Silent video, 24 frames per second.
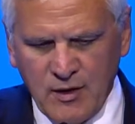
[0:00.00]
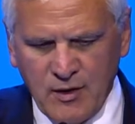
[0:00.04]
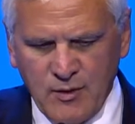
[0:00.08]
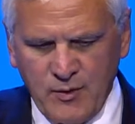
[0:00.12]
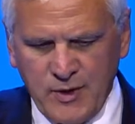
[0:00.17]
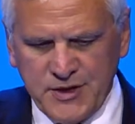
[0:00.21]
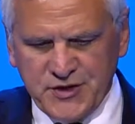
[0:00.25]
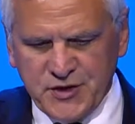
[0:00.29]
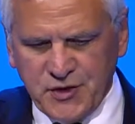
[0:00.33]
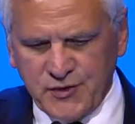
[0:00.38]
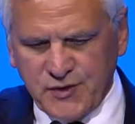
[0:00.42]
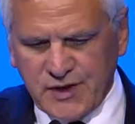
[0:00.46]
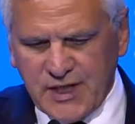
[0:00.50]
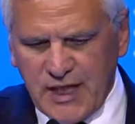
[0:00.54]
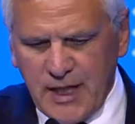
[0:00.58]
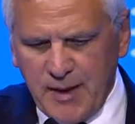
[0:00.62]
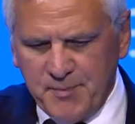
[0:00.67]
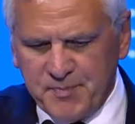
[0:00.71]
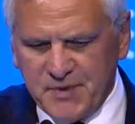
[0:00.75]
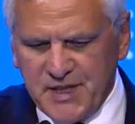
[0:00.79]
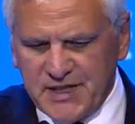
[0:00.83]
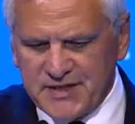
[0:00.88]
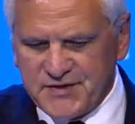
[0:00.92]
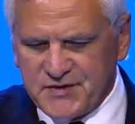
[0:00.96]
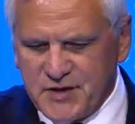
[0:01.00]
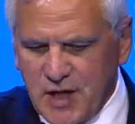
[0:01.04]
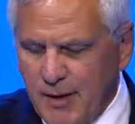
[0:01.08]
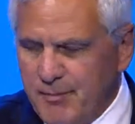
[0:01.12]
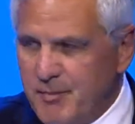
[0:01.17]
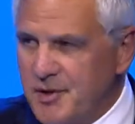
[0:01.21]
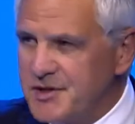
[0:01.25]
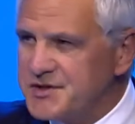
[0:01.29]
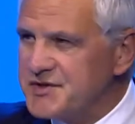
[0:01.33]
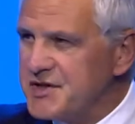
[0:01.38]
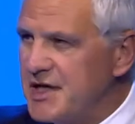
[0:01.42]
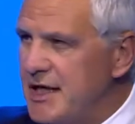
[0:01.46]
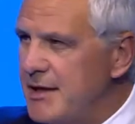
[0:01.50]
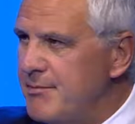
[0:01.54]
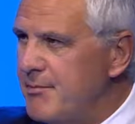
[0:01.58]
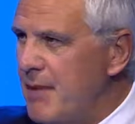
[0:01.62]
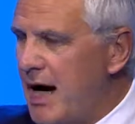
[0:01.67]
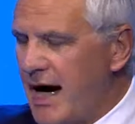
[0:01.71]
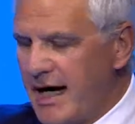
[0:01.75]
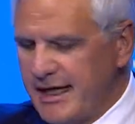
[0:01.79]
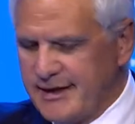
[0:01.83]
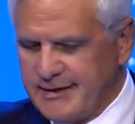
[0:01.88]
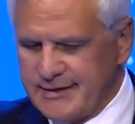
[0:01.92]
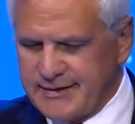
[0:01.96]
We should keep these numbers in
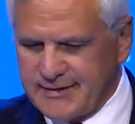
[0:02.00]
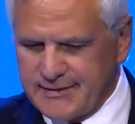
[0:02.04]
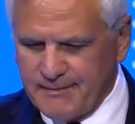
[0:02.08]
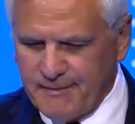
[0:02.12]
mind,